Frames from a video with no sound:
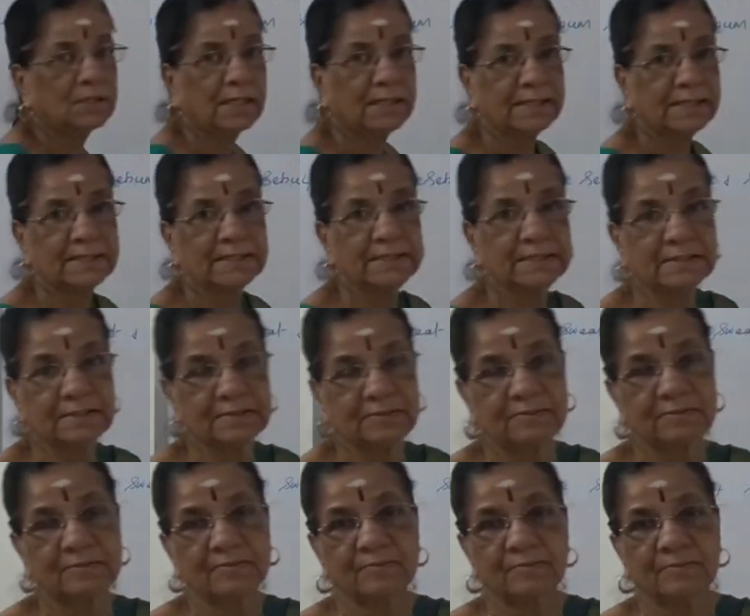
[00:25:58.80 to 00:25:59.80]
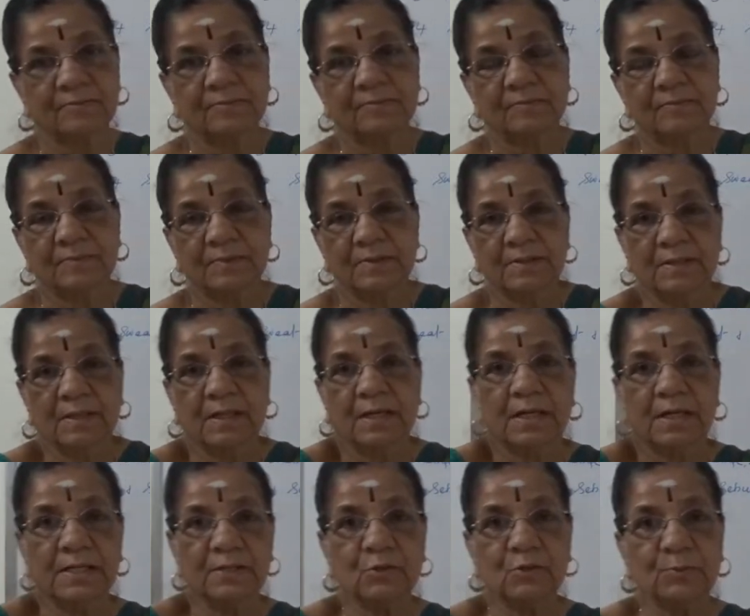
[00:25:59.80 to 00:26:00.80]
height.
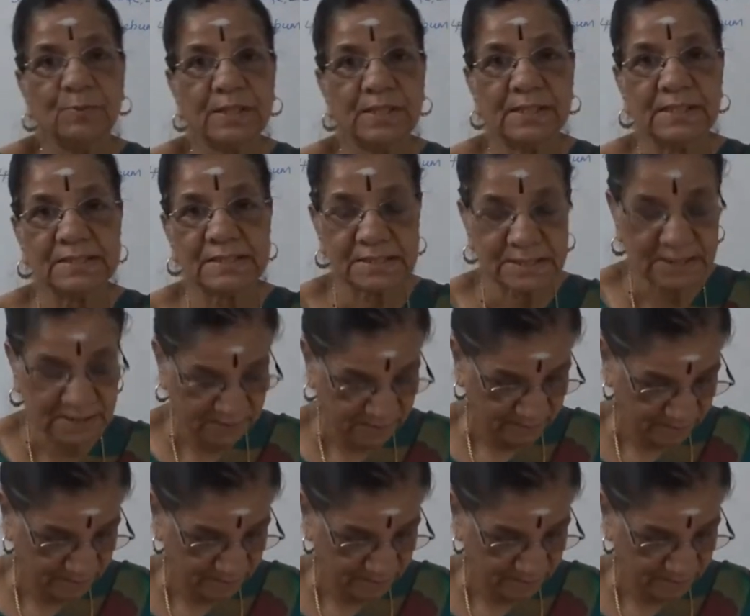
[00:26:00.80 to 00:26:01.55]
I hope you understand.